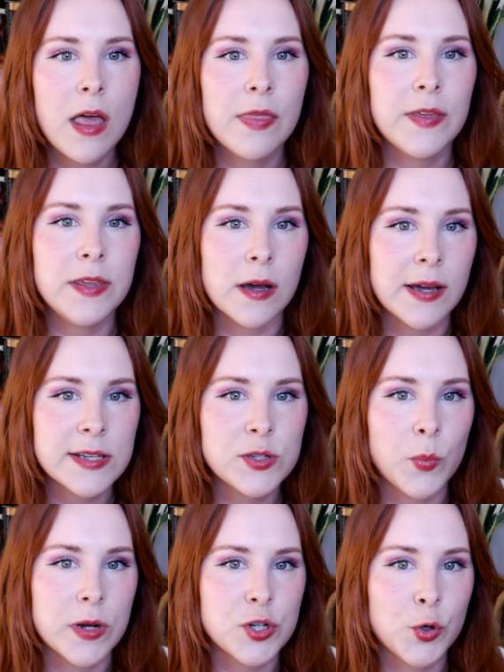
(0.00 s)
The youngest
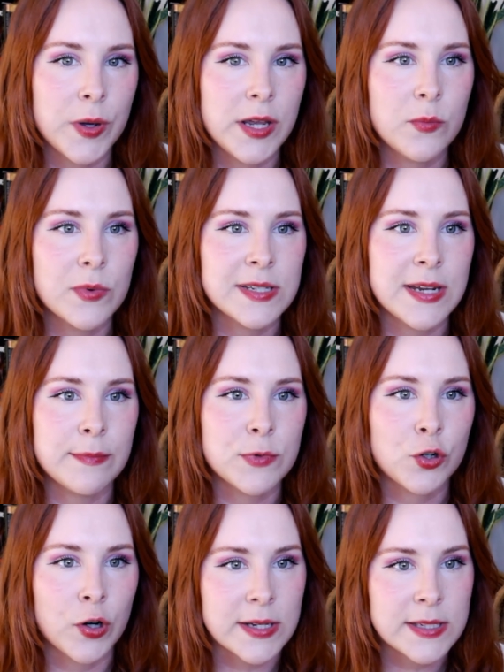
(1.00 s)
witch queen was named
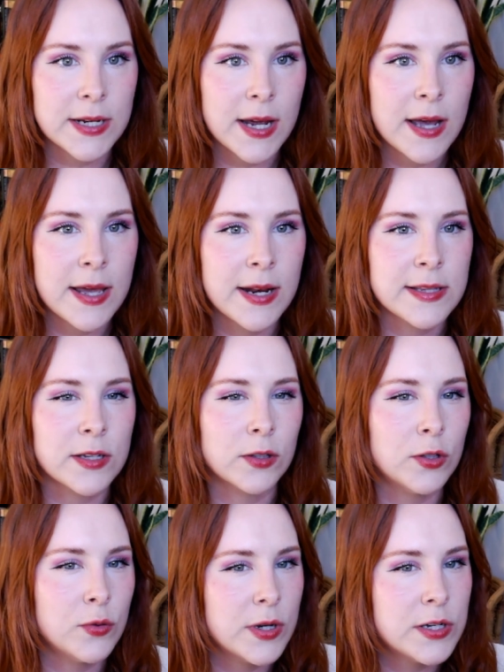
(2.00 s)
Cressida, and it's
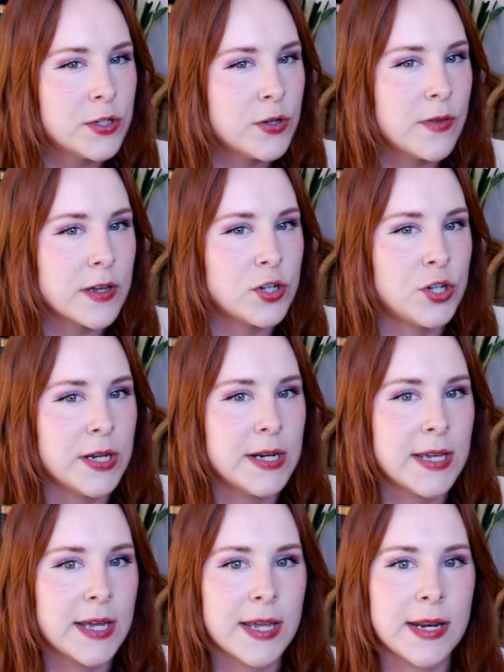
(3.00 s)
alluded to that she and
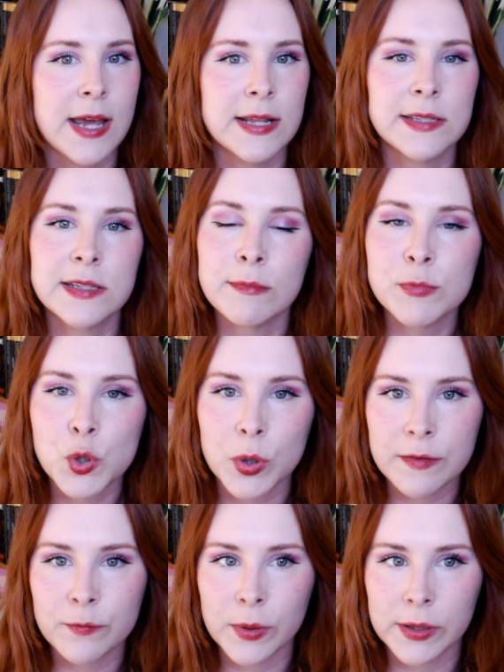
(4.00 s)
Gideon had some sort
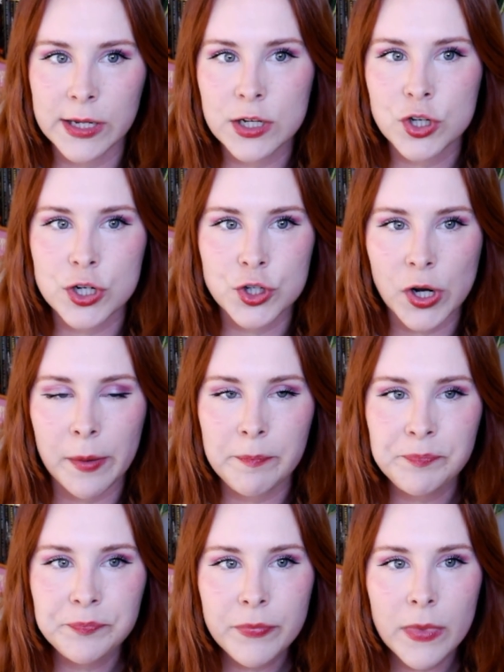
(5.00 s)
of relationship.
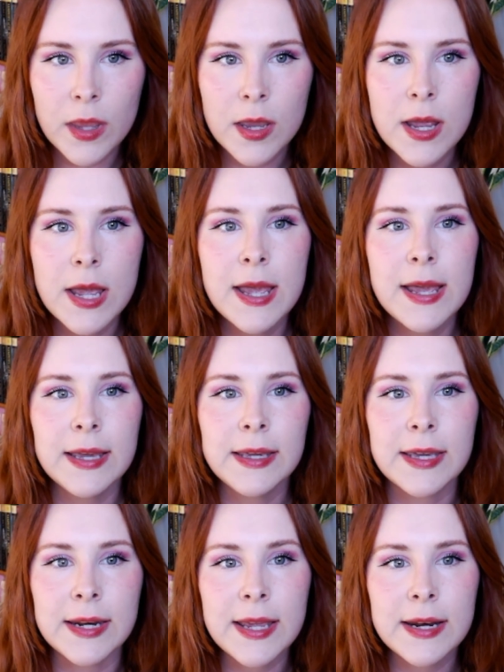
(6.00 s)

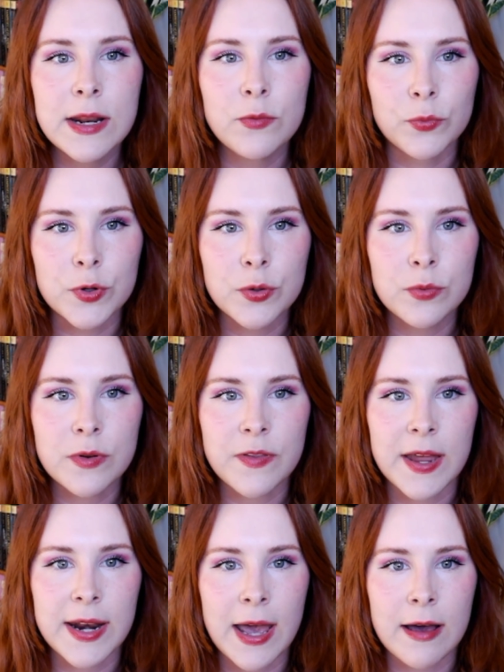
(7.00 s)
Gideon and Rune
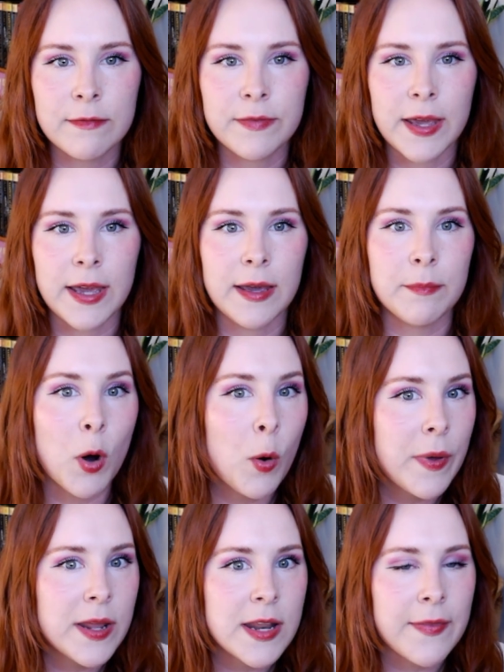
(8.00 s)
then have a
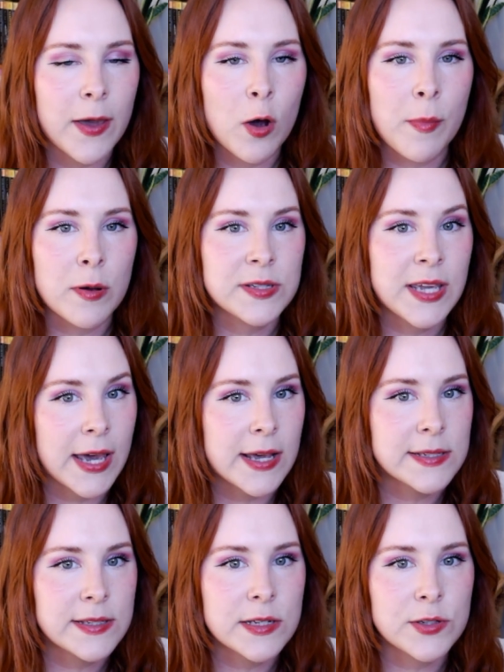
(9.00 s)
moment and they almost
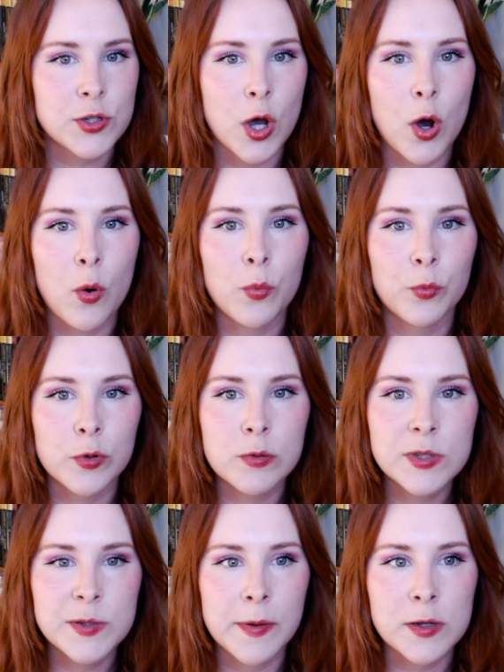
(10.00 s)
kiss, so
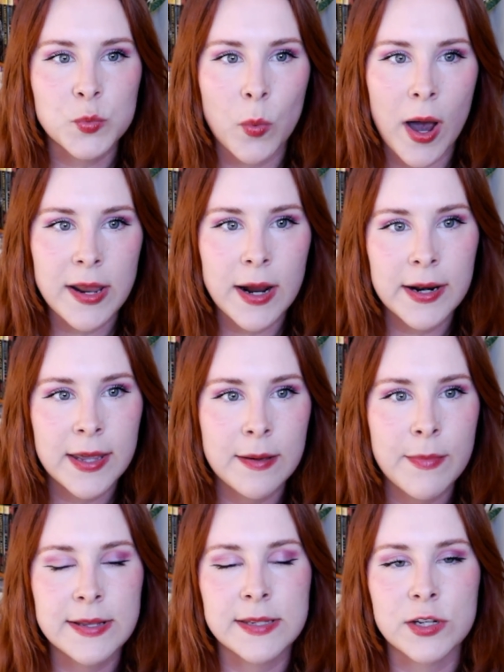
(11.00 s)
Rune spills wine on
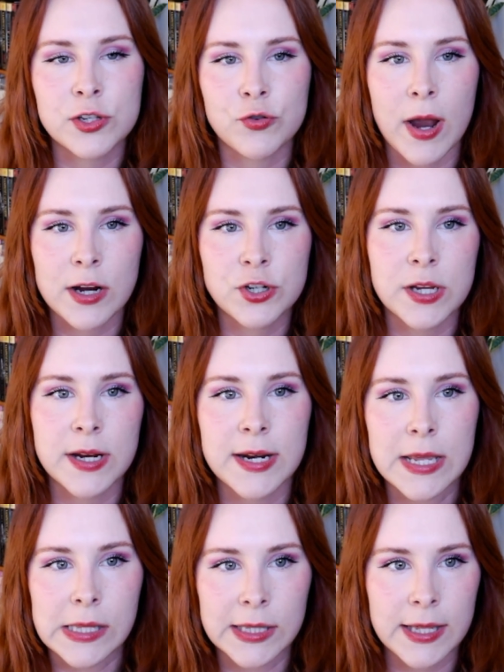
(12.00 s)
him as a distraction and
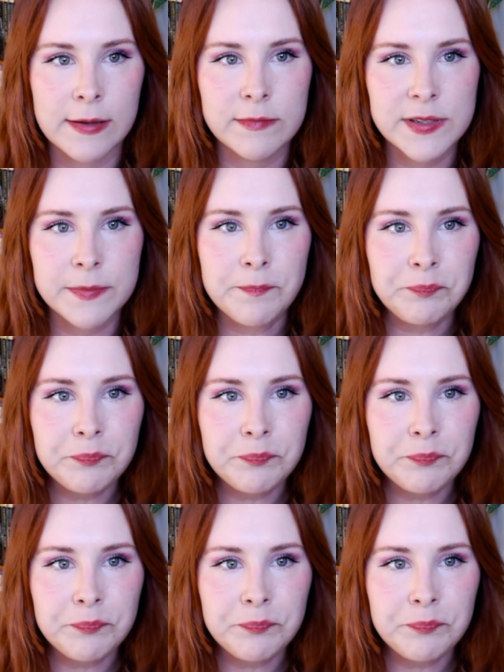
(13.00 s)
he leaves.